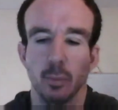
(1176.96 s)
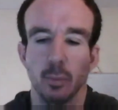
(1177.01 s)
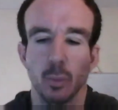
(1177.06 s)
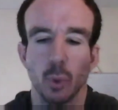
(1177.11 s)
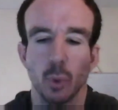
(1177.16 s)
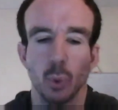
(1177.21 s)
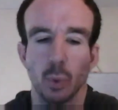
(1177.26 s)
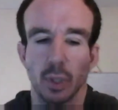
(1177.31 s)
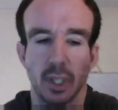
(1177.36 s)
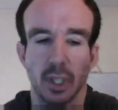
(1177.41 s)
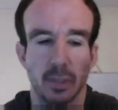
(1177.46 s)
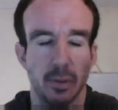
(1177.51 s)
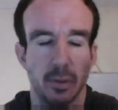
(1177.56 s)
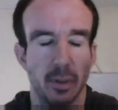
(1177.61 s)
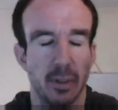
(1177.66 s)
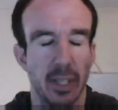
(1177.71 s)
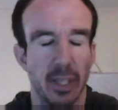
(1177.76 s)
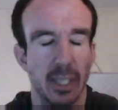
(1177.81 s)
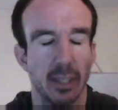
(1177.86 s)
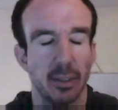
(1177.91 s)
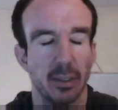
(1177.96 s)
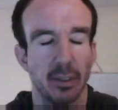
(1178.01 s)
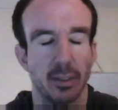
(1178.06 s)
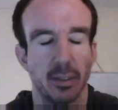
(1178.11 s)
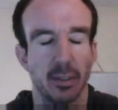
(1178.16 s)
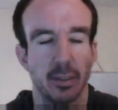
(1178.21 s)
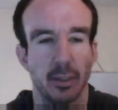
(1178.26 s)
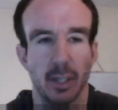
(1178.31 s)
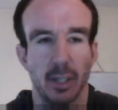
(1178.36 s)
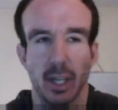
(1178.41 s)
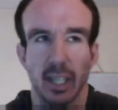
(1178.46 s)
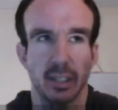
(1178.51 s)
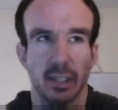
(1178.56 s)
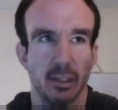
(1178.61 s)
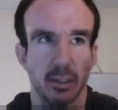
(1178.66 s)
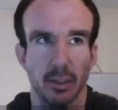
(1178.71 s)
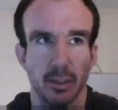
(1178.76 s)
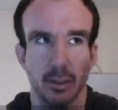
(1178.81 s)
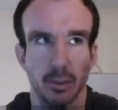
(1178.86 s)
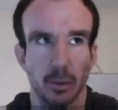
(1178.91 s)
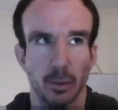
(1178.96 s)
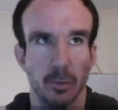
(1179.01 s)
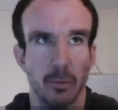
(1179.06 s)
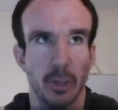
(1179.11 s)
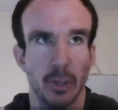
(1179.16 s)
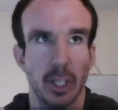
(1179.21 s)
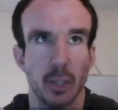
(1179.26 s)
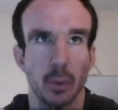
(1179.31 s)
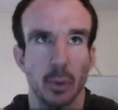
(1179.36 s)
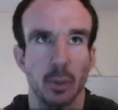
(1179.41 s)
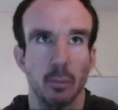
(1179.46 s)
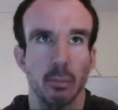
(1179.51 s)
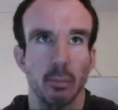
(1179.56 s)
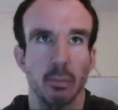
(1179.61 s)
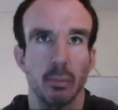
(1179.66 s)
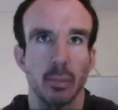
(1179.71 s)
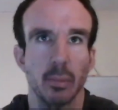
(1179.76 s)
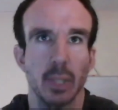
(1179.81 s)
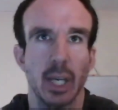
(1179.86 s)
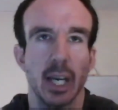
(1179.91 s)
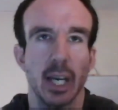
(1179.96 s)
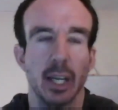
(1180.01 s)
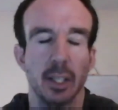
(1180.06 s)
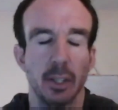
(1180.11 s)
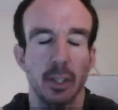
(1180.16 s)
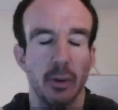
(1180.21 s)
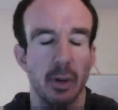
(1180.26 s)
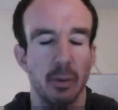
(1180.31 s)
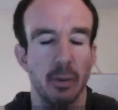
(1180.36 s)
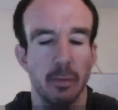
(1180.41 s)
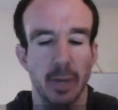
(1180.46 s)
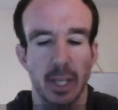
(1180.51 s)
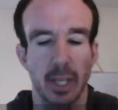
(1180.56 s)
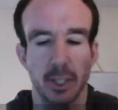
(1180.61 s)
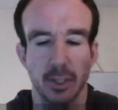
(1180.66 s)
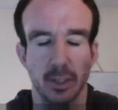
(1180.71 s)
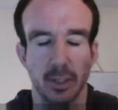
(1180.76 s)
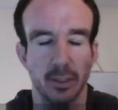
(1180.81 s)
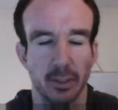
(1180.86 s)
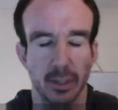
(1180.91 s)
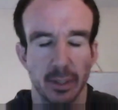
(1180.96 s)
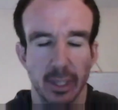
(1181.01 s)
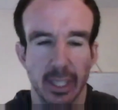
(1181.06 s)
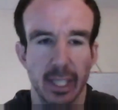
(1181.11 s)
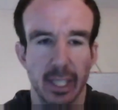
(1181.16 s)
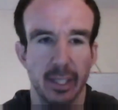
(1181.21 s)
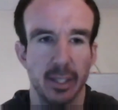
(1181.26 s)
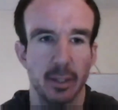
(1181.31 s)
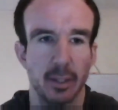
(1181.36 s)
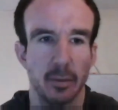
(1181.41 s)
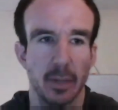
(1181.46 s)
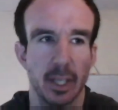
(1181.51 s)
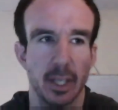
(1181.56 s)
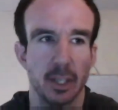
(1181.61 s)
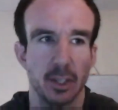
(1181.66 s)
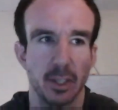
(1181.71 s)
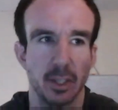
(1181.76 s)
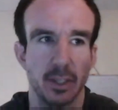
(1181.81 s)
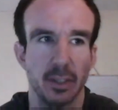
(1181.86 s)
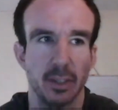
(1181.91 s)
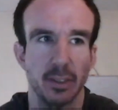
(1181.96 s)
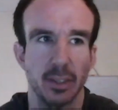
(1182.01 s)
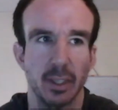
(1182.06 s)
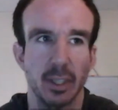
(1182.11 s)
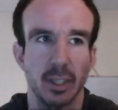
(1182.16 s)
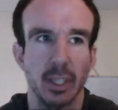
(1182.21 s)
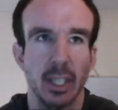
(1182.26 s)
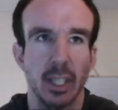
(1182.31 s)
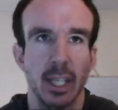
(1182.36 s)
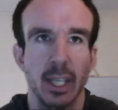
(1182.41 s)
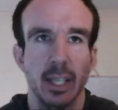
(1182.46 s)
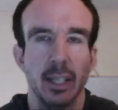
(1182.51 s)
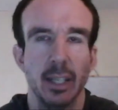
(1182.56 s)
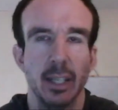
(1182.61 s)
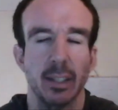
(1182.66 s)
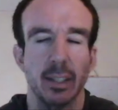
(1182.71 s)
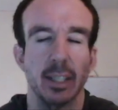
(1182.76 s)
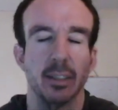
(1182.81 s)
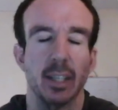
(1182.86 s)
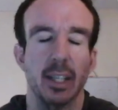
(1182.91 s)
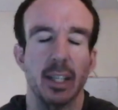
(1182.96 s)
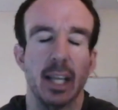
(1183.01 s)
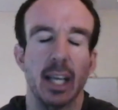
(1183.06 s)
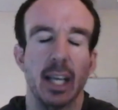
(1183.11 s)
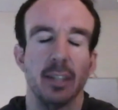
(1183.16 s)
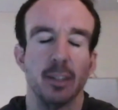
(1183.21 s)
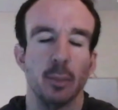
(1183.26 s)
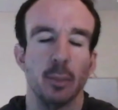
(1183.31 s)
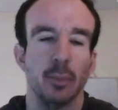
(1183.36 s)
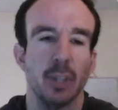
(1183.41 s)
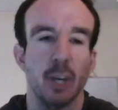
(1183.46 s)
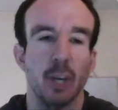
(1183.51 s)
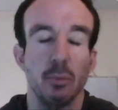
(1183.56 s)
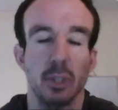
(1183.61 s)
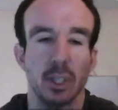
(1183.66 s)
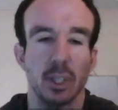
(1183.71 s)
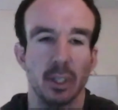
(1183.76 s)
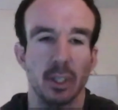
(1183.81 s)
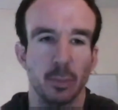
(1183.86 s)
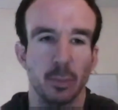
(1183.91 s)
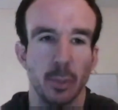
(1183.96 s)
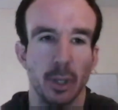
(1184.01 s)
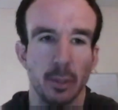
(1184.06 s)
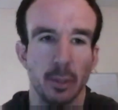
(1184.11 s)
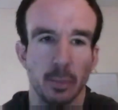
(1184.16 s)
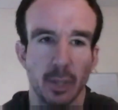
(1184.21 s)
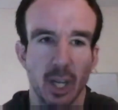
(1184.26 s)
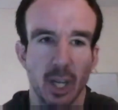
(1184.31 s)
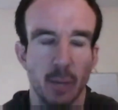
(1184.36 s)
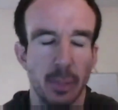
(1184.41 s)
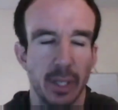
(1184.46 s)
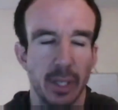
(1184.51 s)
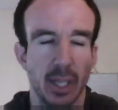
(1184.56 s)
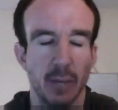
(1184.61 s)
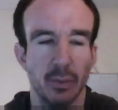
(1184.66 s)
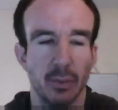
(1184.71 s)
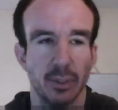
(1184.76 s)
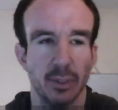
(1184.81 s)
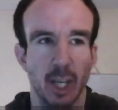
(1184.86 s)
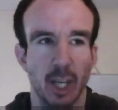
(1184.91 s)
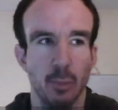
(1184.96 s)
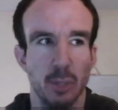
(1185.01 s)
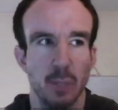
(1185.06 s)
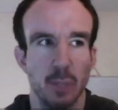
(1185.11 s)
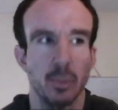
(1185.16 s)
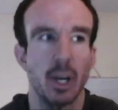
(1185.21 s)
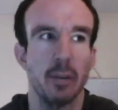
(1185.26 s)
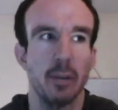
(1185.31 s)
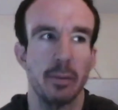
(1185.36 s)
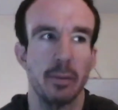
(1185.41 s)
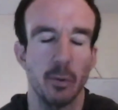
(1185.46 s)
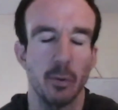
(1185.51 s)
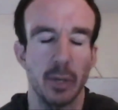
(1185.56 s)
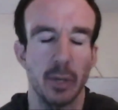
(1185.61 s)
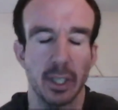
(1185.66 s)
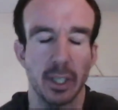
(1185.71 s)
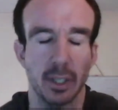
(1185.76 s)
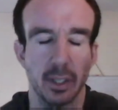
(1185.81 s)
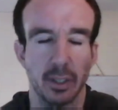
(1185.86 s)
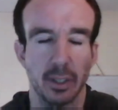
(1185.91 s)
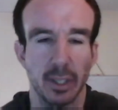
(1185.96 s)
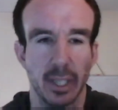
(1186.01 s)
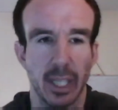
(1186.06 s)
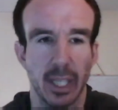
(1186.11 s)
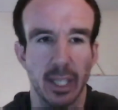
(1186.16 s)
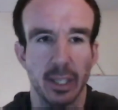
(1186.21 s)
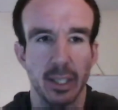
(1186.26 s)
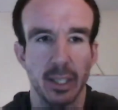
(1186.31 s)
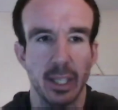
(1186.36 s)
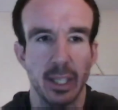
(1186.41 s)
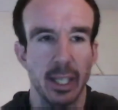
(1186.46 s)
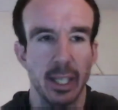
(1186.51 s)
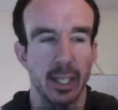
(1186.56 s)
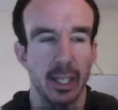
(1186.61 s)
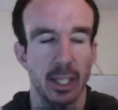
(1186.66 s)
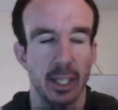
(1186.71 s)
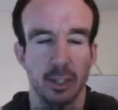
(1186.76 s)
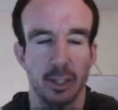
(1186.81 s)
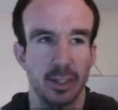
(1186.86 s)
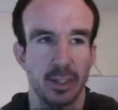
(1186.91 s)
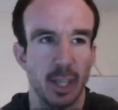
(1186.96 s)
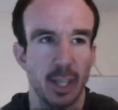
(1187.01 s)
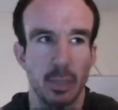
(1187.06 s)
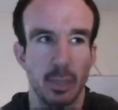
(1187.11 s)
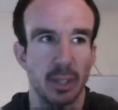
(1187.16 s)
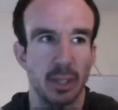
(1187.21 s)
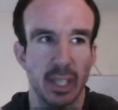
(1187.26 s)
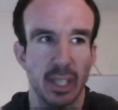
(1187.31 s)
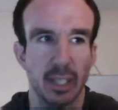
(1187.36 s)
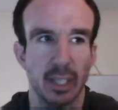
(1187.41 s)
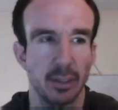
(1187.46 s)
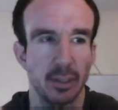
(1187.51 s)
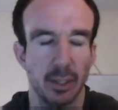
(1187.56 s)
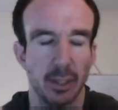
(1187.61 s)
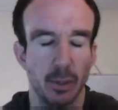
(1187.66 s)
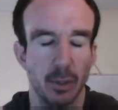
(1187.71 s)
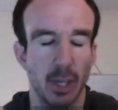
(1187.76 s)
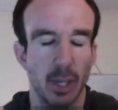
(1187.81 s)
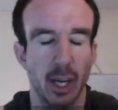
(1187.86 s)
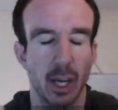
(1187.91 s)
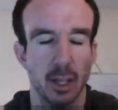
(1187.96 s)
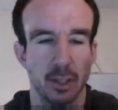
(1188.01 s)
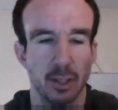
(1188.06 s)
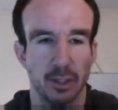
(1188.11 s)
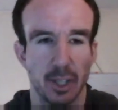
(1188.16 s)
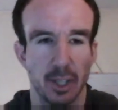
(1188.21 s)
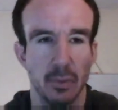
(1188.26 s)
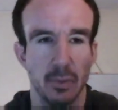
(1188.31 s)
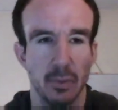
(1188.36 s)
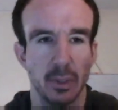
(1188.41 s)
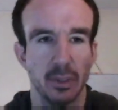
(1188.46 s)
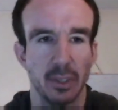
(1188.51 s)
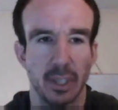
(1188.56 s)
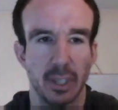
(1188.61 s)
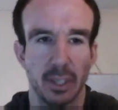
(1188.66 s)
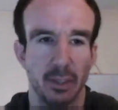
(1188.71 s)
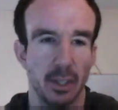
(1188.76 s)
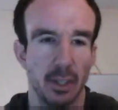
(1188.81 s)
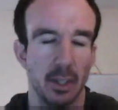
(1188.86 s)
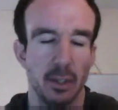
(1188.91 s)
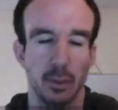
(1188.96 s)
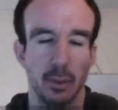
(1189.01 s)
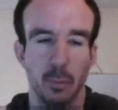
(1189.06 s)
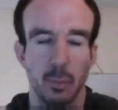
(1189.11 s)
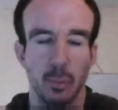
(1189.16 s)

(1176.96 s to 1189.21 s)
all the different things, like the sort of frequent urine infections and kidney infections and things like that. Sometimes you can spot them coming, other times you might feel really good, and then literally 10 minutes later you're like hunched over. So there's no